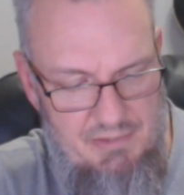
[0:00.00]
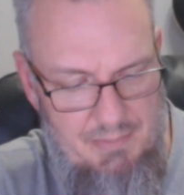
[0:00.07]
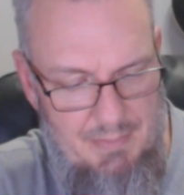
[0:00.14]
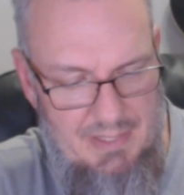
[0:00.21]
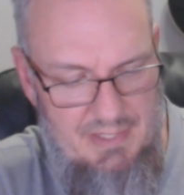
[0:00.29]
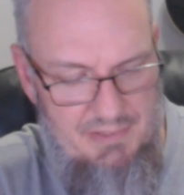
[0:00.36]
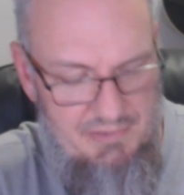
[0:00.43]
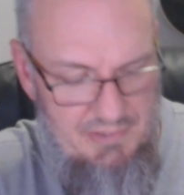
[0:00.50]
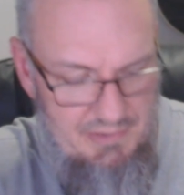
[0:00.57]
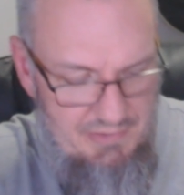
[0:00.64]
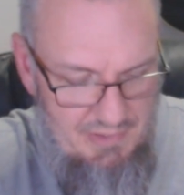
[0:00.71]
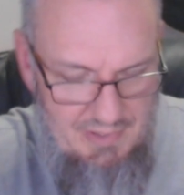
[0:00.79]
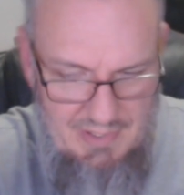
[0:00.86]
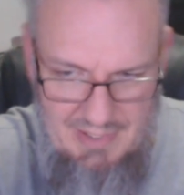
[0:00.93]
bass. It's
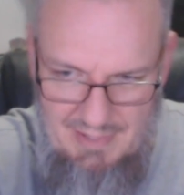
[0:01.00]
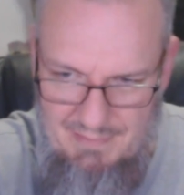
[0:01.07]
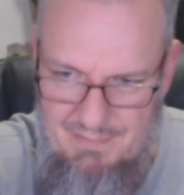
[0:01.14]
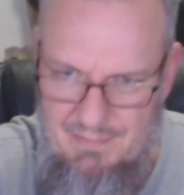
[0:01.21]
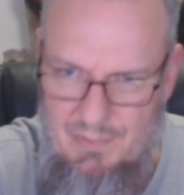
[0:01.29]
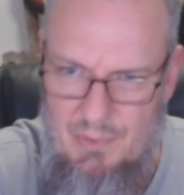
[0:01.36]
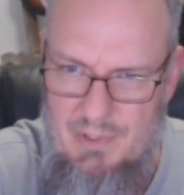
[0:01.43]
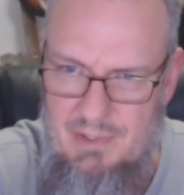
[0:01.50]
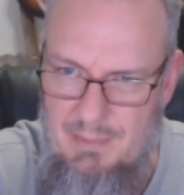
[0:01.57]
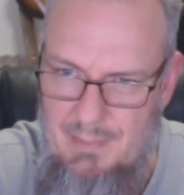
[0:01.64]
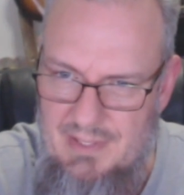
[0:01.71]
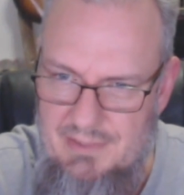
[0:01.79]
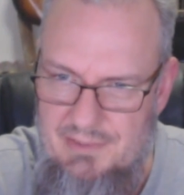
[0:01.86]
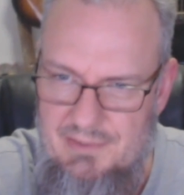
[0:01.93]
only like
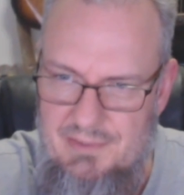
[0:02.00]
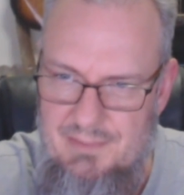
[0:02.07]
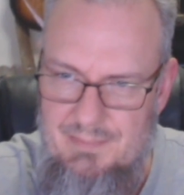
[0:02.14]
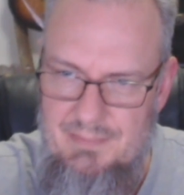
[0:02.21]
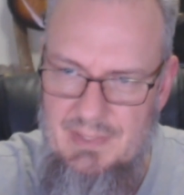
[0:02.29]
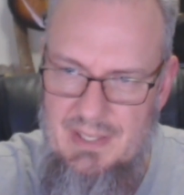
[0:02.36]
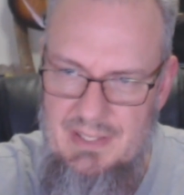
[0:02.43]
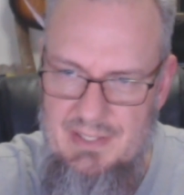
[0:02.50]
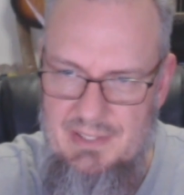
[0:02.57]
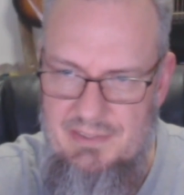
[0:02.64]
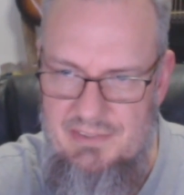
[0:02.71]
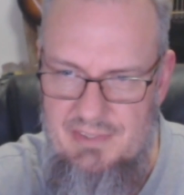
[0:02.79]
$400, and it